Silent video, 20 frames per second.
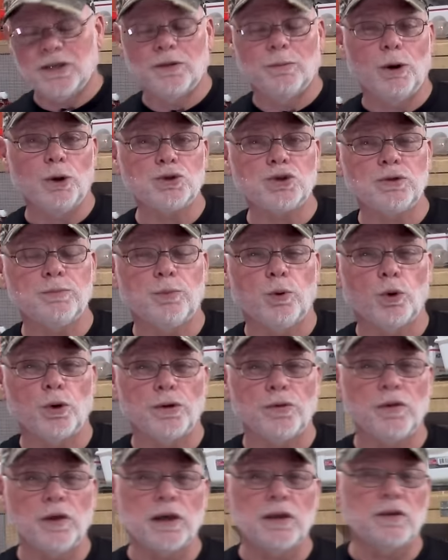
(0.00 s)
the most
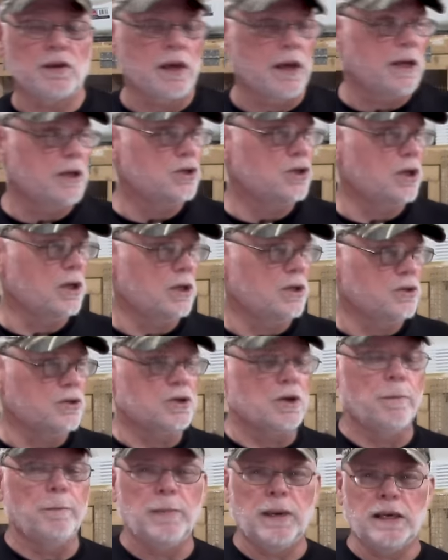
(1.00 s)
important thing in the caging
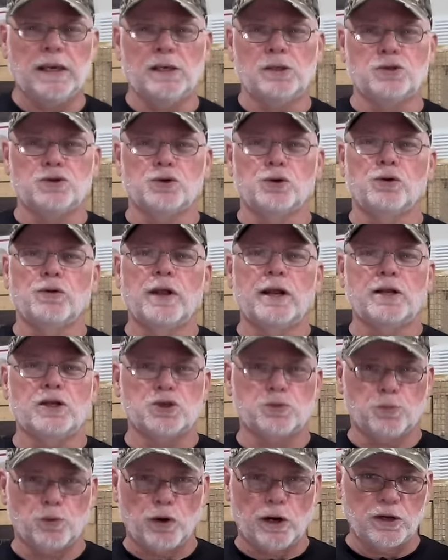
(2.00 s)
is making sure that
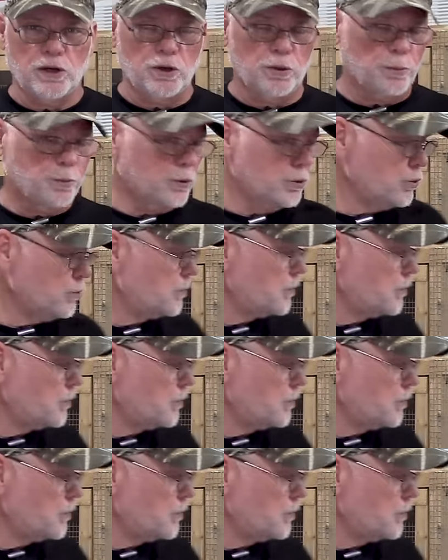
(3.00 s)
it's predator proof.